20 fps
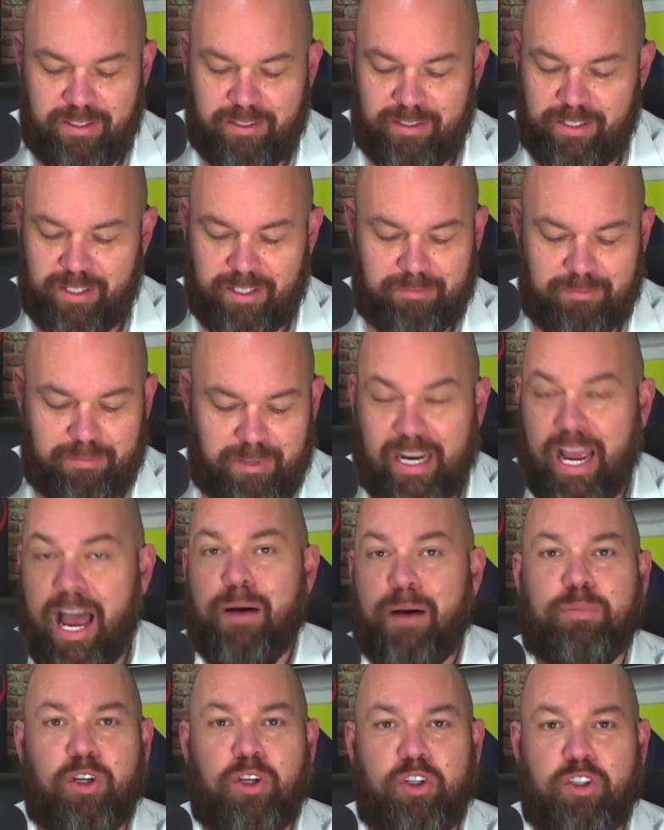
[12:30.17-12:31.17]
uh,
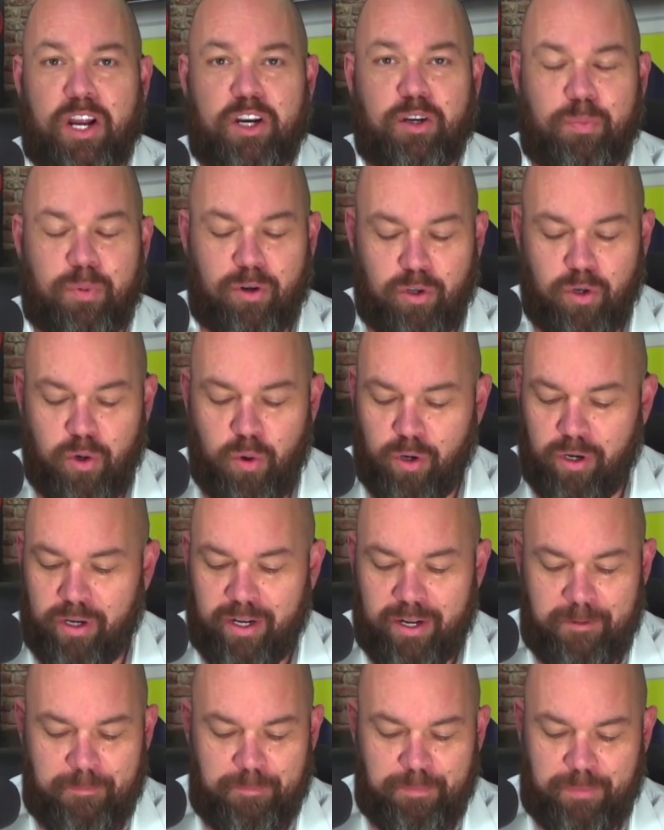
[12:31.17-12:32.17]
accomplished
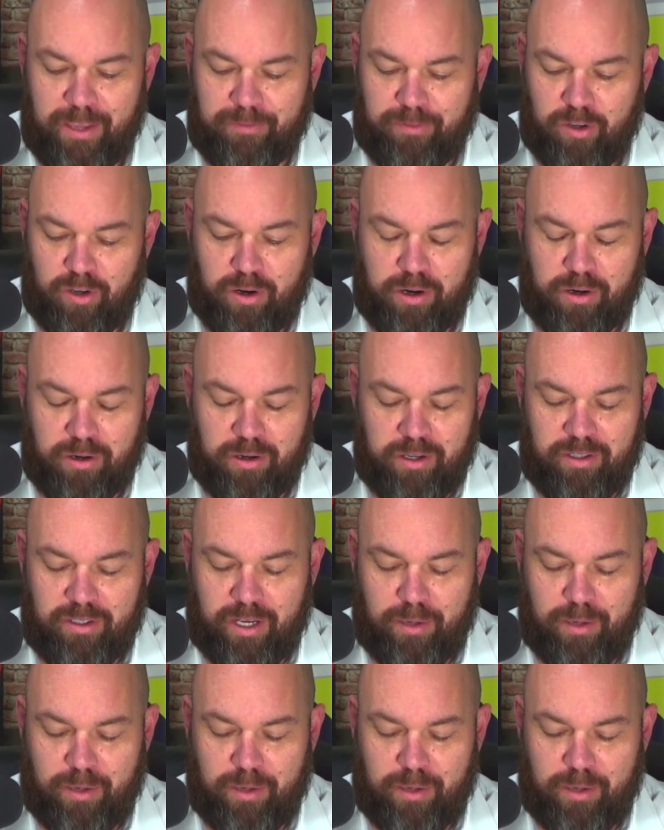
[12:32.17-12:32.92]
entrepreneur, if you're a,